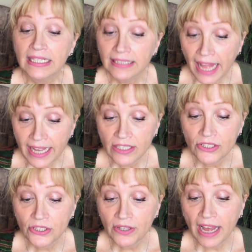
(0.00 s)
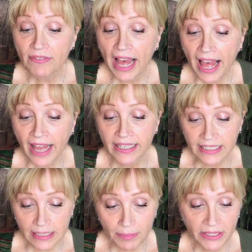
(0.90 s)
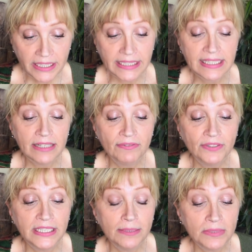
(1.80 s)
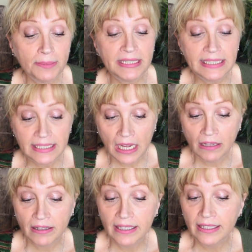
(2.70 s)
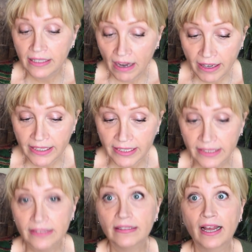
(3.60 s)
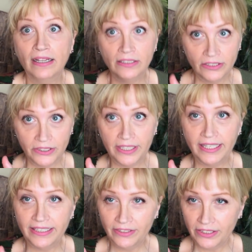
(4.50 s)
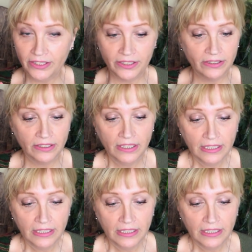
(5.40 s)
Glad to have had experienced the freedom to be stealth in the 90s. Hallelujah, I hear you, girl.